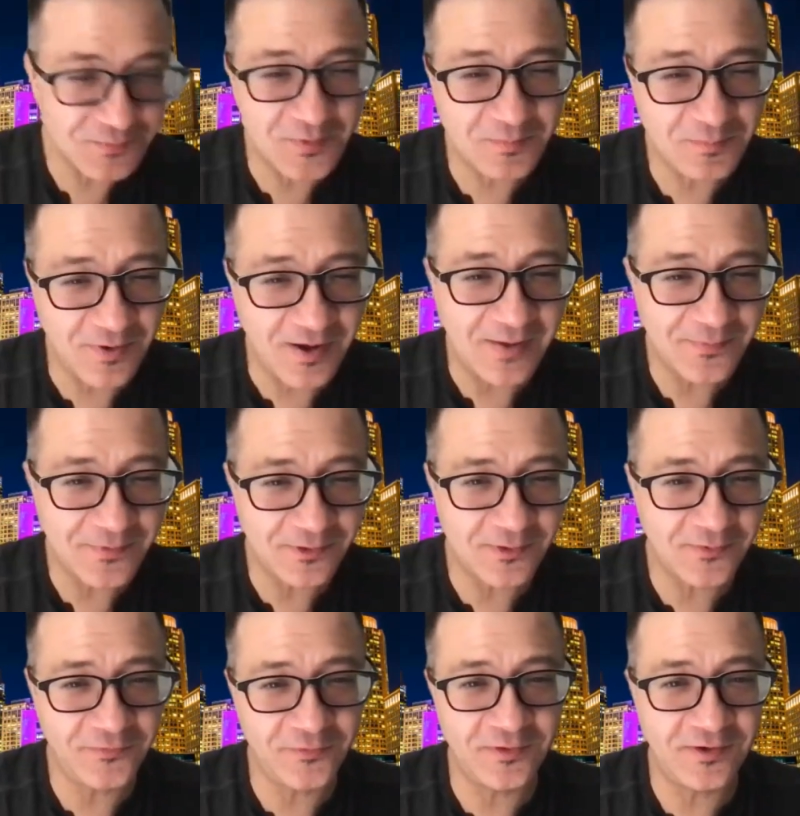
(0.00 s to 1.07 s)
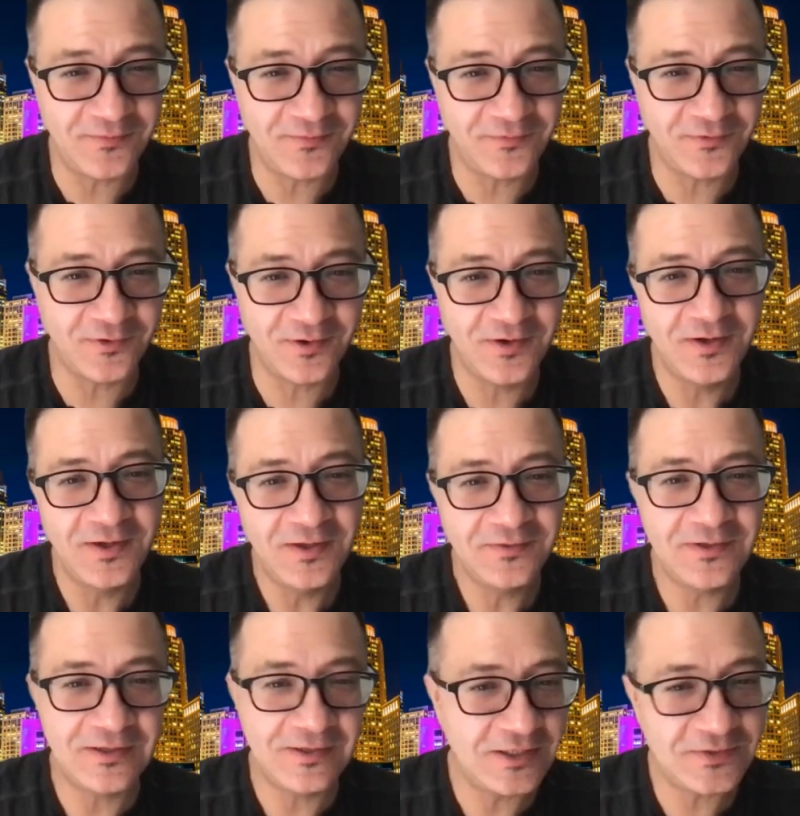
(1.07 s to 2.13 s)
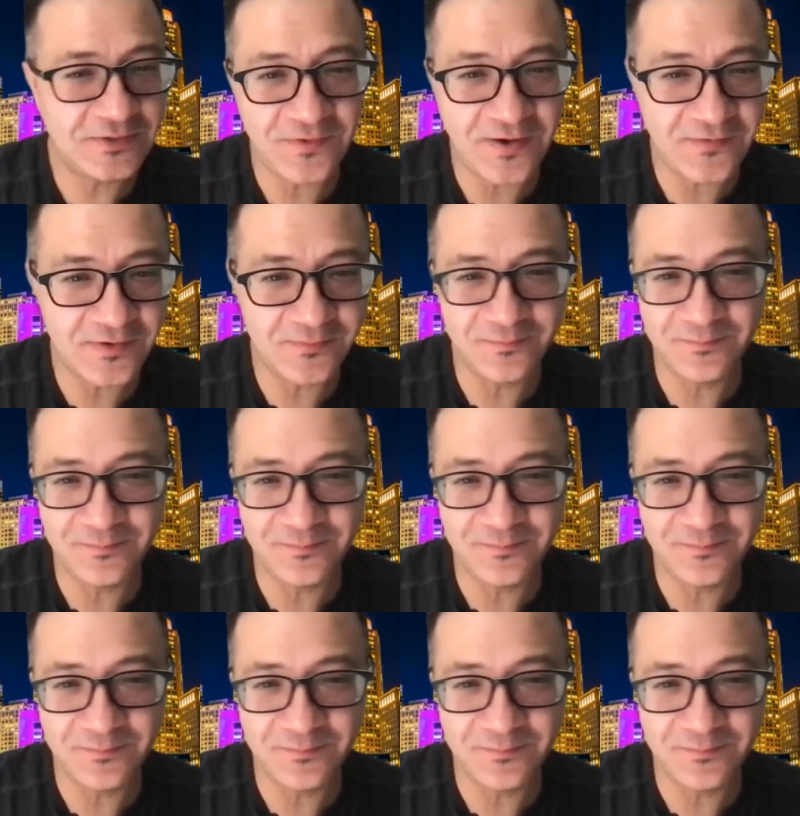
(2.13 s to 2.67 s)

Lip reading: has been popular for the least favorite.